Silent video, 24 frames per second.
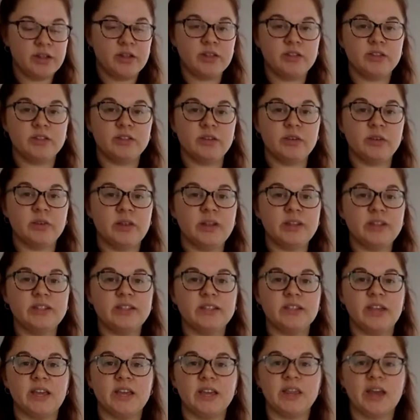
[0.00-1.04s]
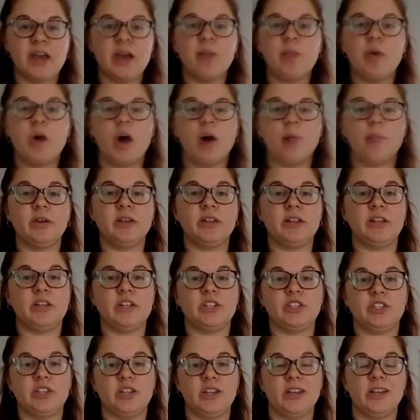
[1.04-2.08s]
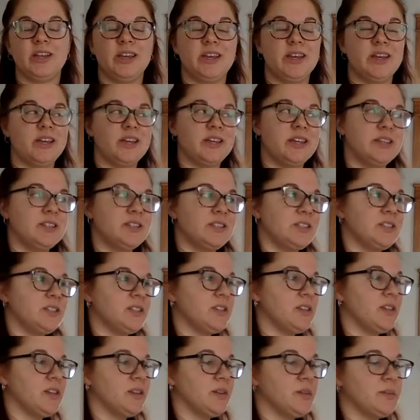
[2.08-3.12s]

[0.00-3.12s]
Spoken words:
So let's say that population is